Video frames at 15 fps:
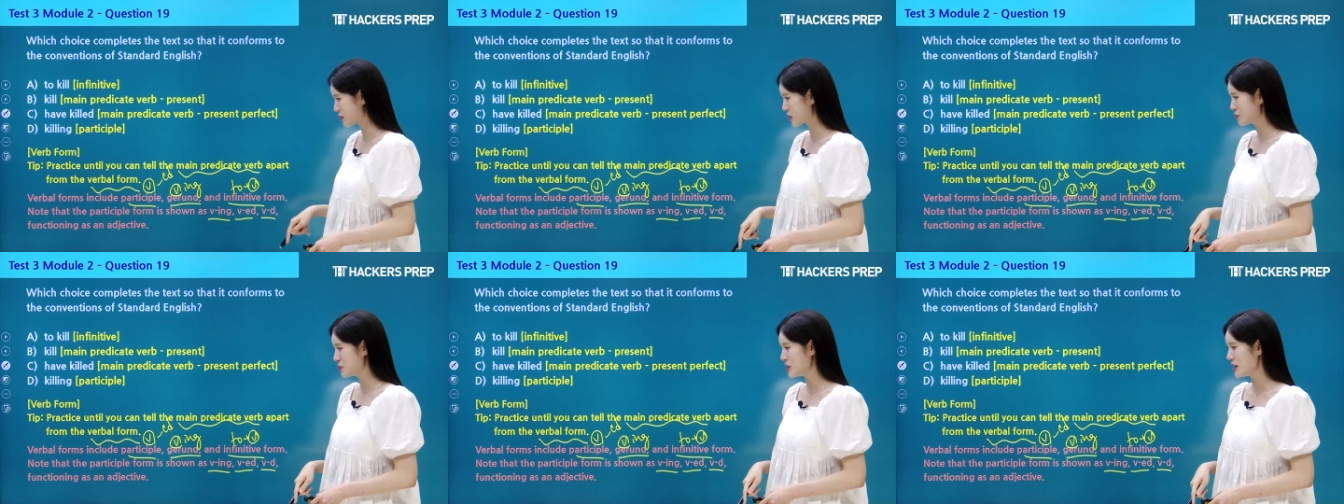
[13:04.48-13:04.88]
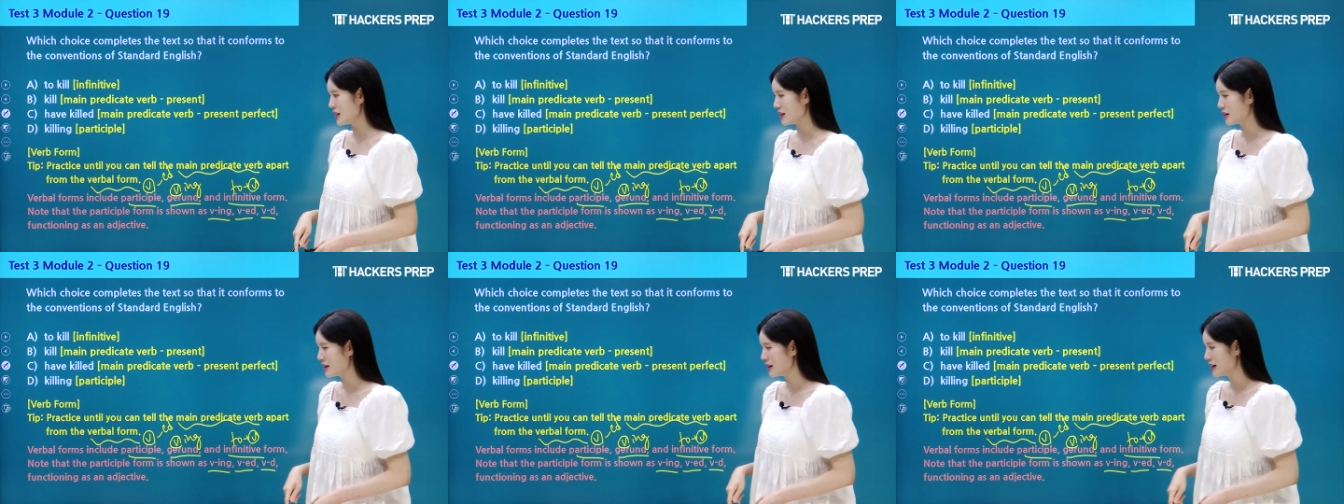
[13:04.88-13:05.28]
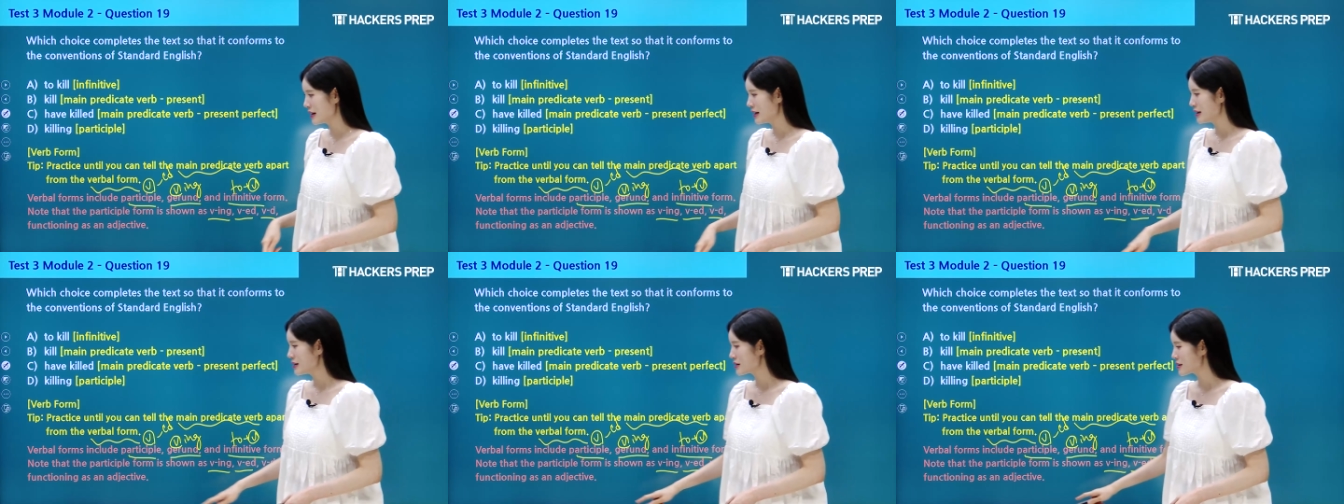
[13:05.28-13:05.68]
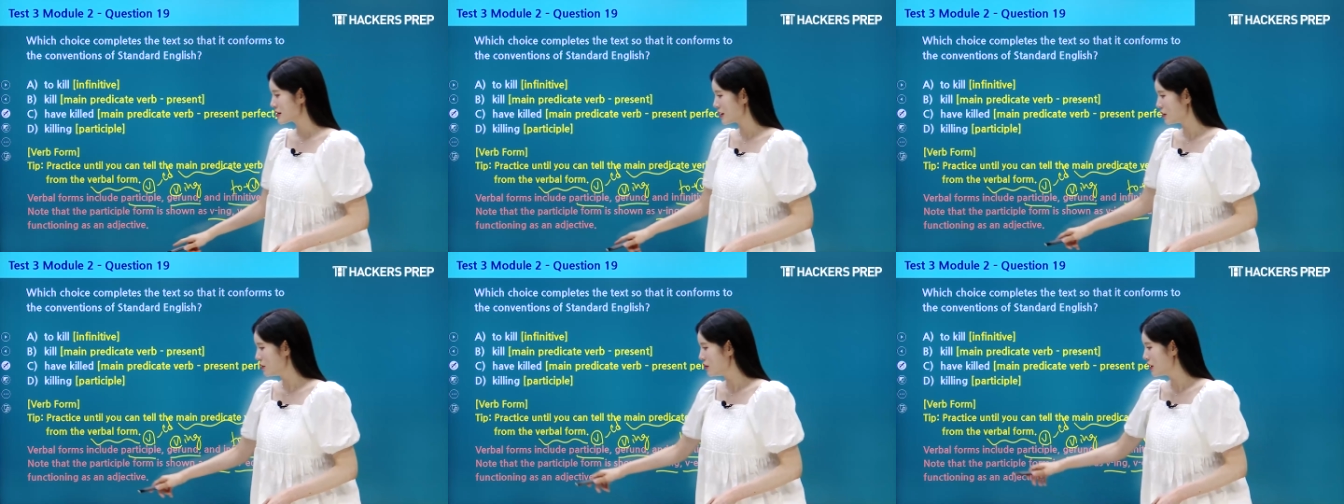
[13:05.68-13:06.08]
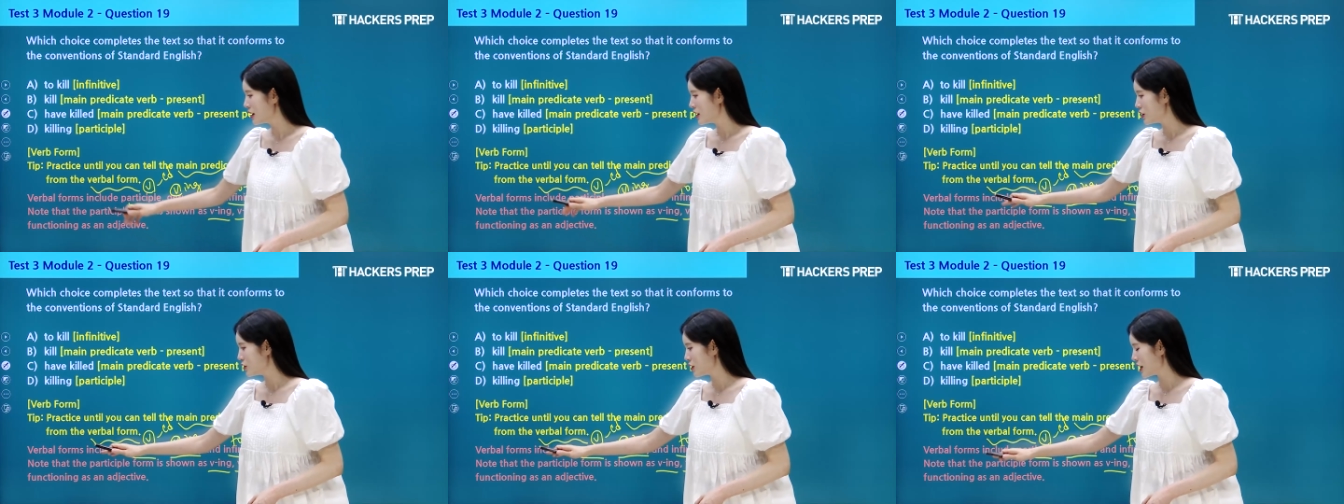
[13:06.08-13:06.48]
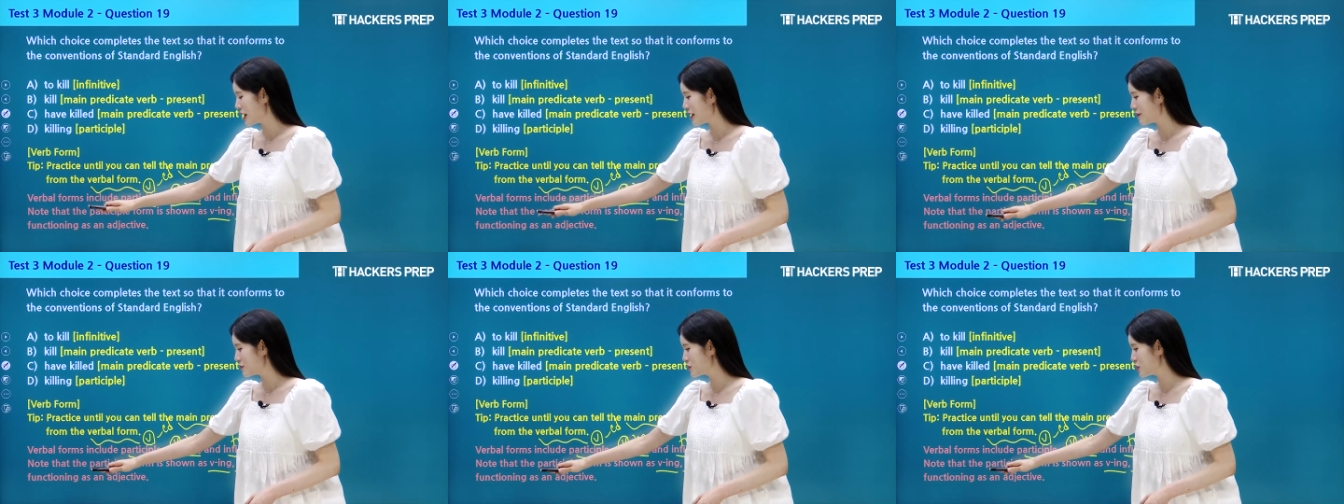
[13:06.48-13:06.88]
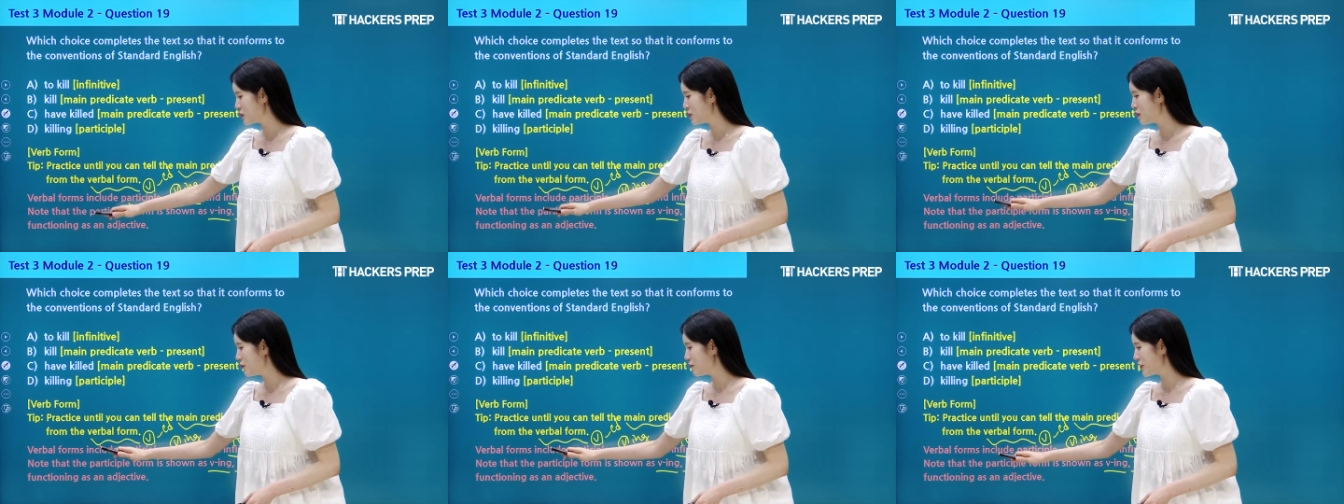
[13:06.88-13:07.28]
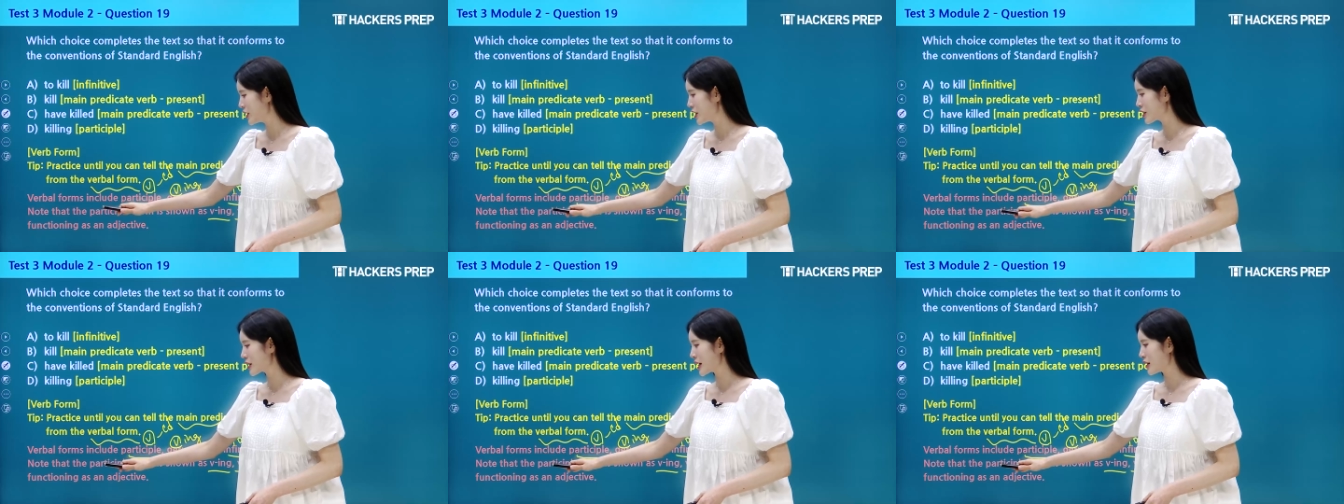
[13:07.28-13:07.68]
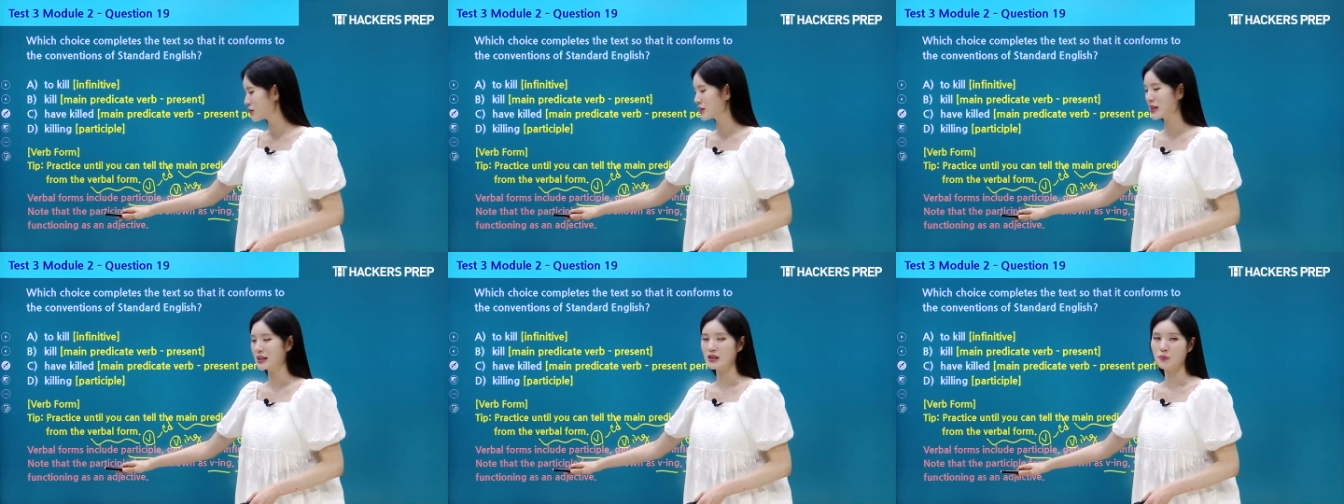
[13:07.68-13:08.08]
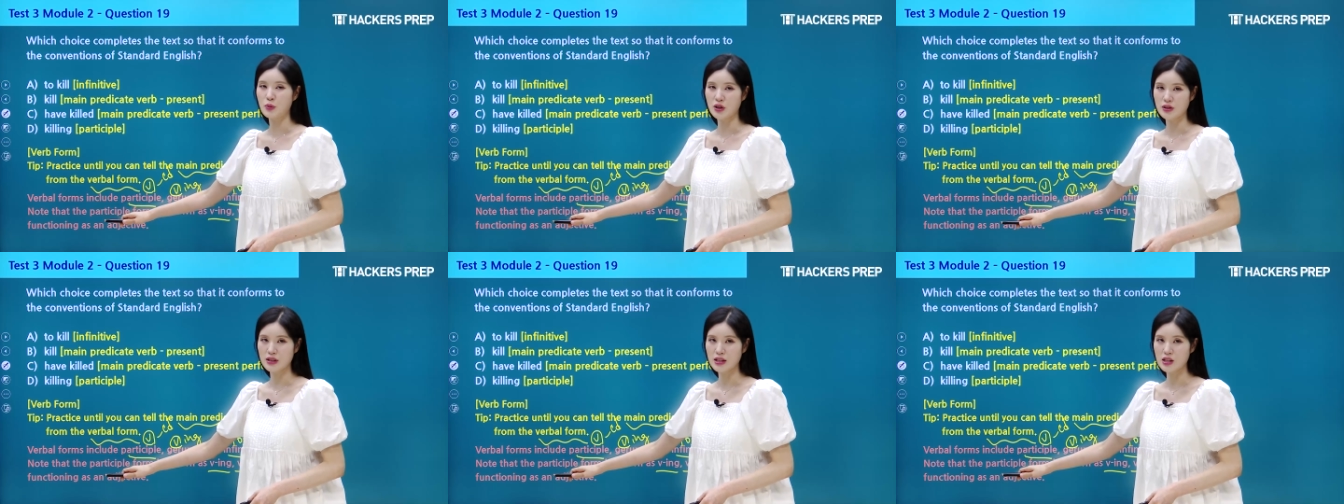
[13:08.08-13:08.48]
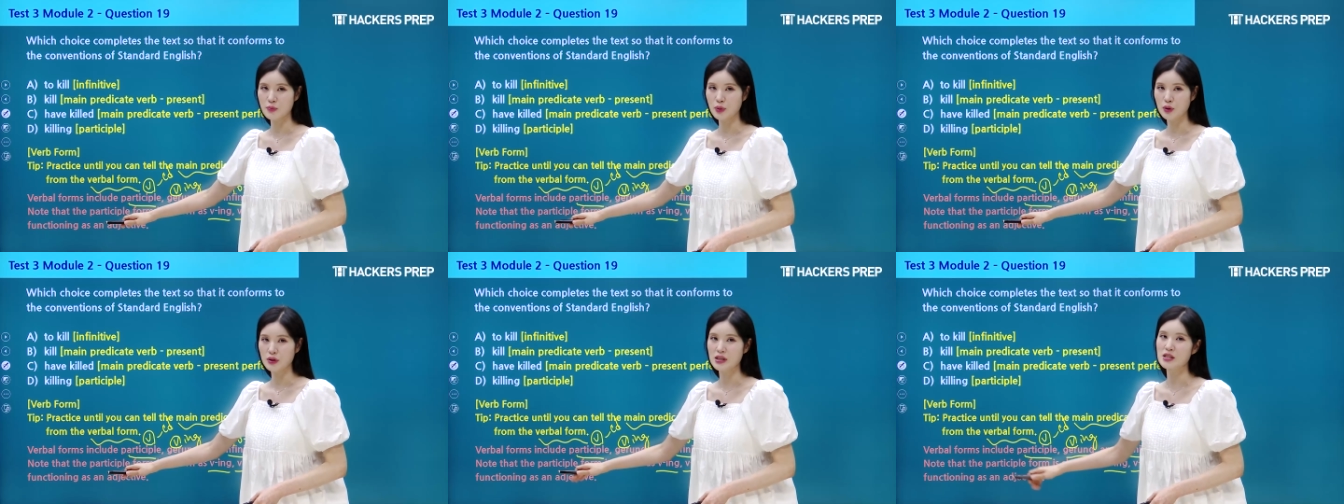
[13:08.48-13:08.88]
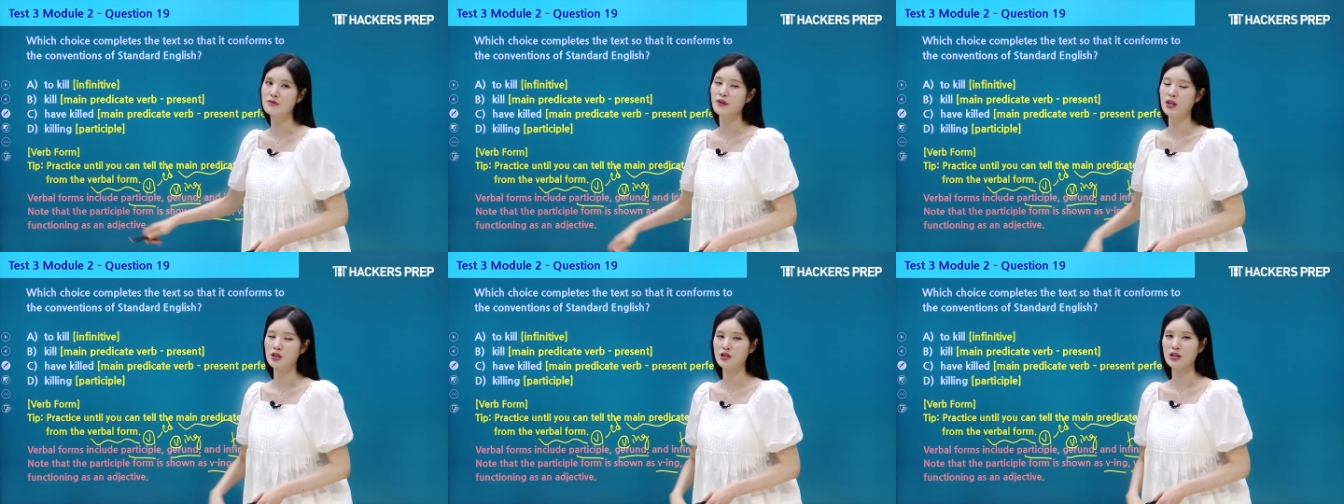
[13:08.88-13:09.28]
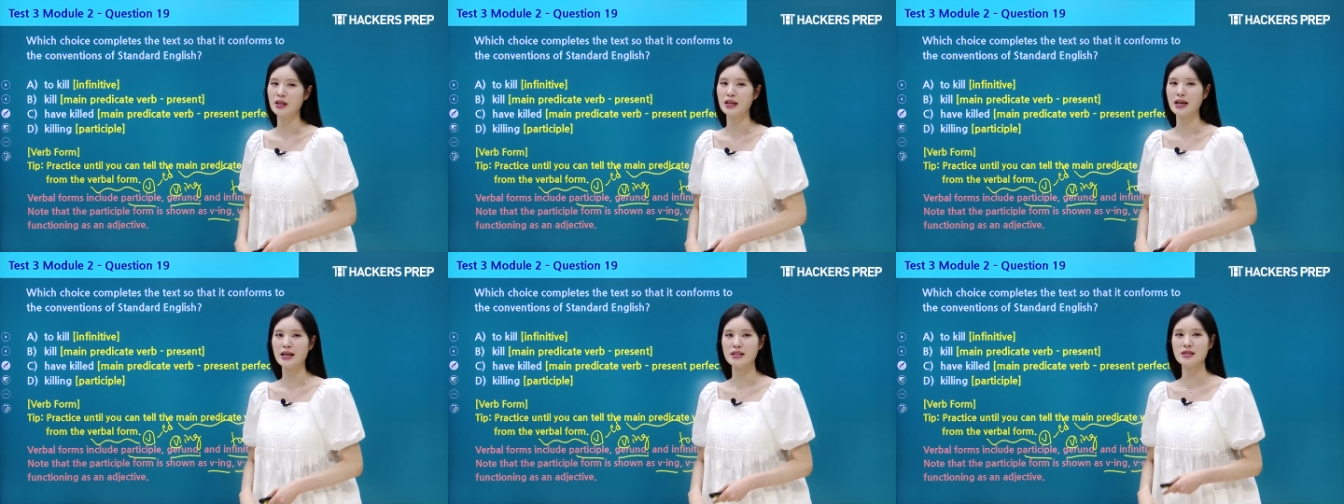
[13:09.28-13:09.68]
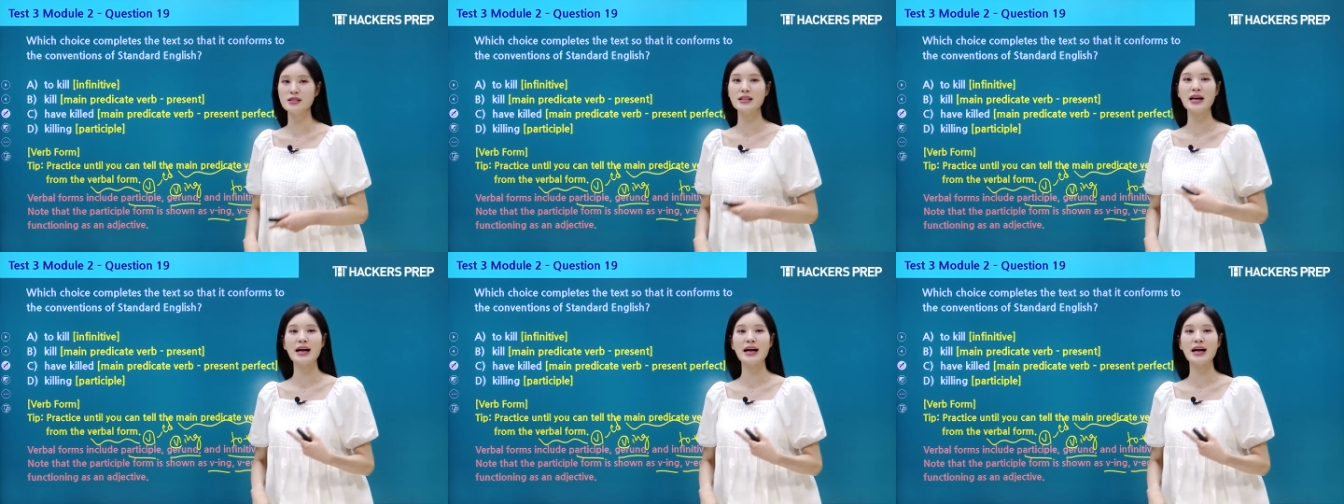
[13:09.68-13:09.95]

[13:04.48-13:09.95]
verb d. So you have to figure out that the participle is functioning as an